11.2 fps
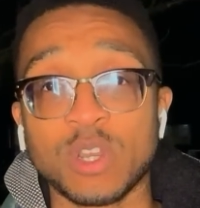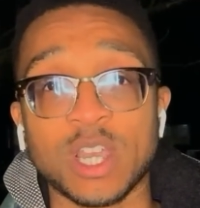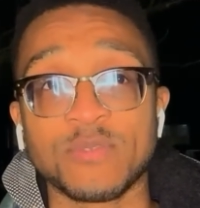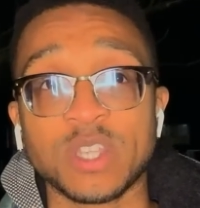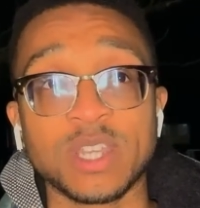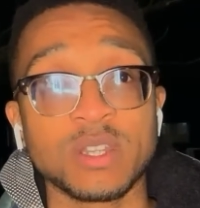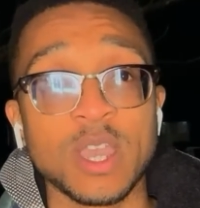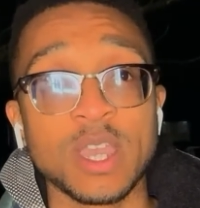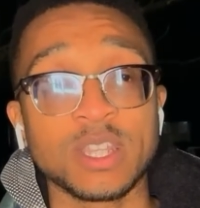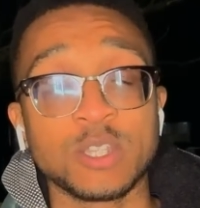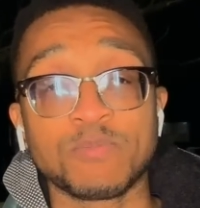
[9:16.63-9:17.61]
Like I've said,
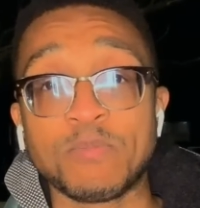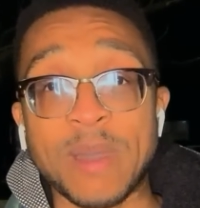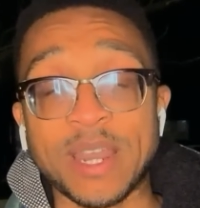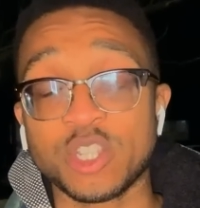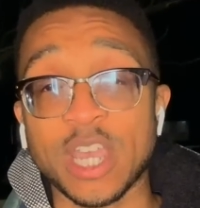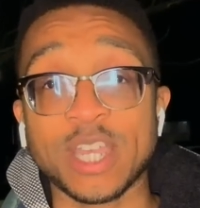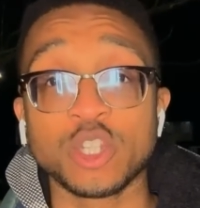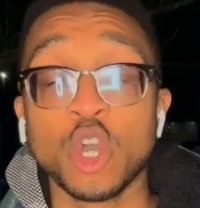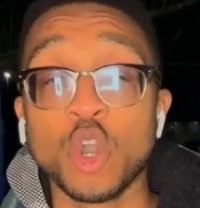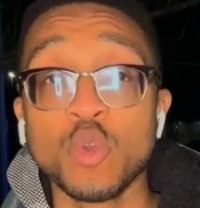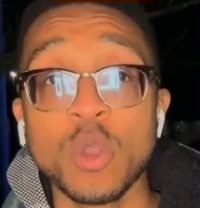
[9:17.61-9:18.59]
this manager has
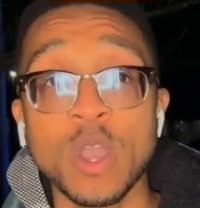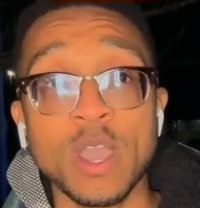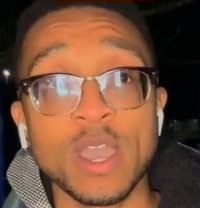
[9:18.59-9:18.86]
no